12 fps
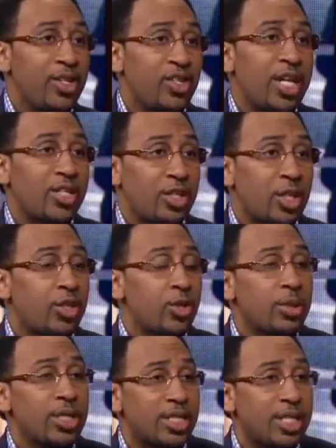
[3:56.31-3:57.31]
Jets to
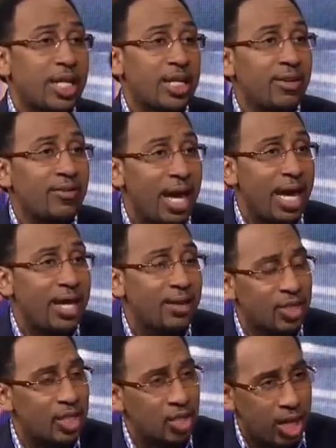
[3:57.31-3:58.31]
2 consecutive
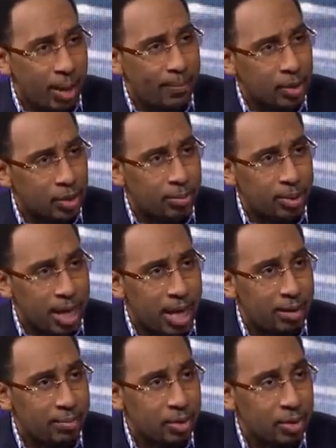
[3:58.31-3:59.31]
AFC Championship
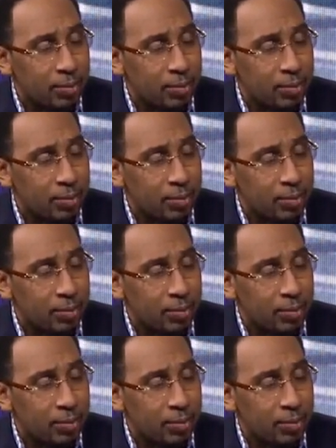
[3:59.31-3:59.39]
games.